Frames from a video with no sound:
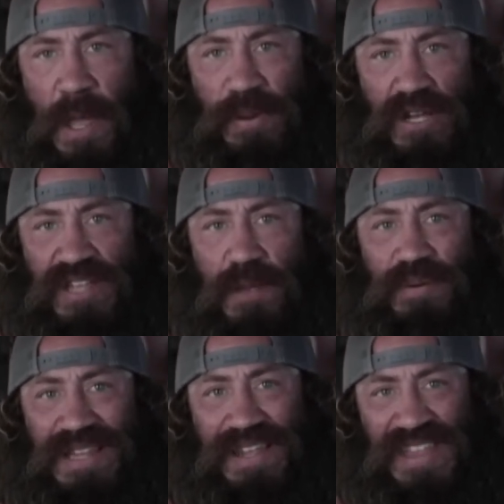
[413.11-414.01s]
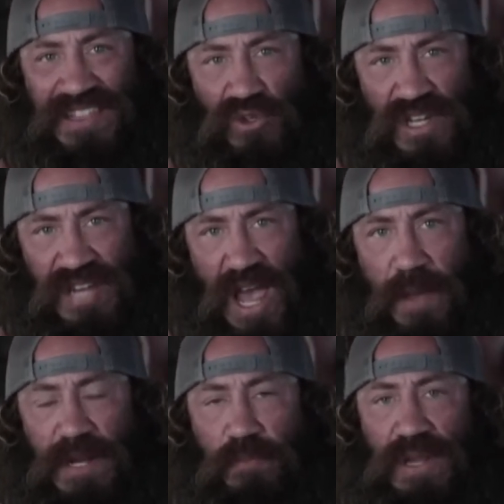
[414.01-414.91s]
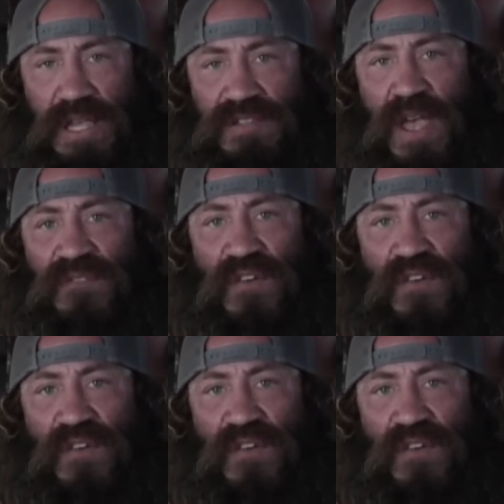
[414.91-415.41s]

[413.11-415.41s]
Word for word: because I believe that there's a time and a place